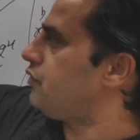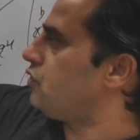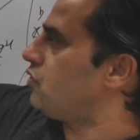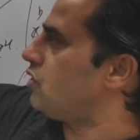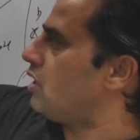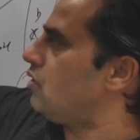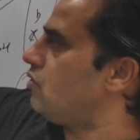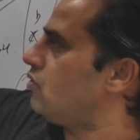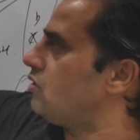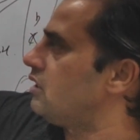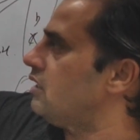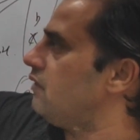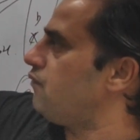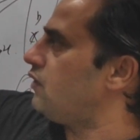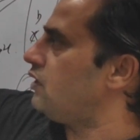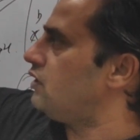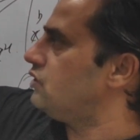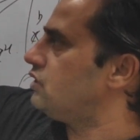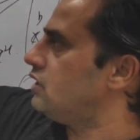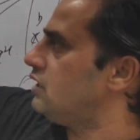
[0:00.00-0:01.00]
to count the
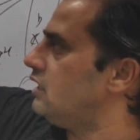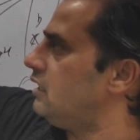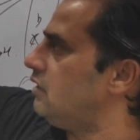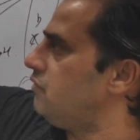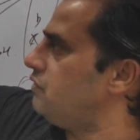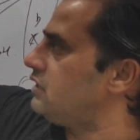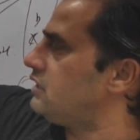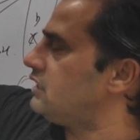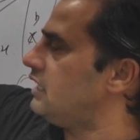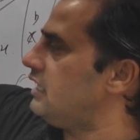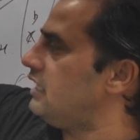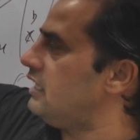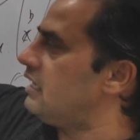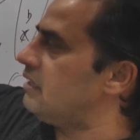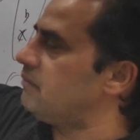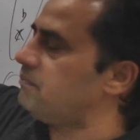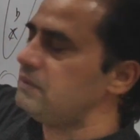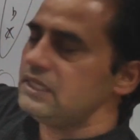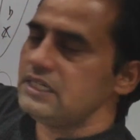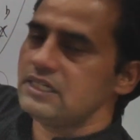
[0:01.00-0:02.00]
function in which A
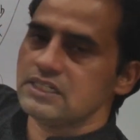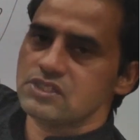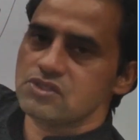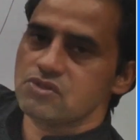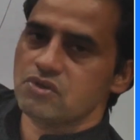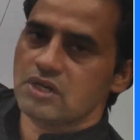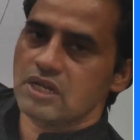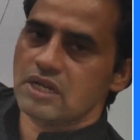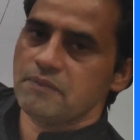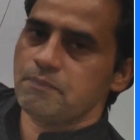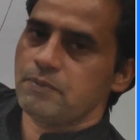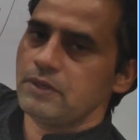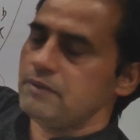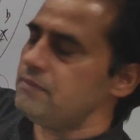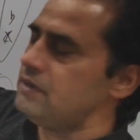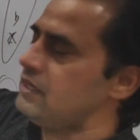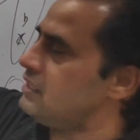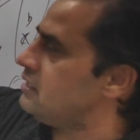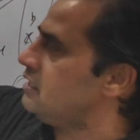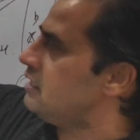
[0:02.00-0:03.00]
and B does not have
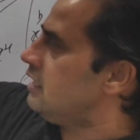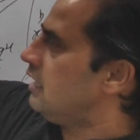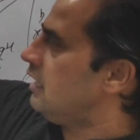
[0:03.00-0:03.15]
premise,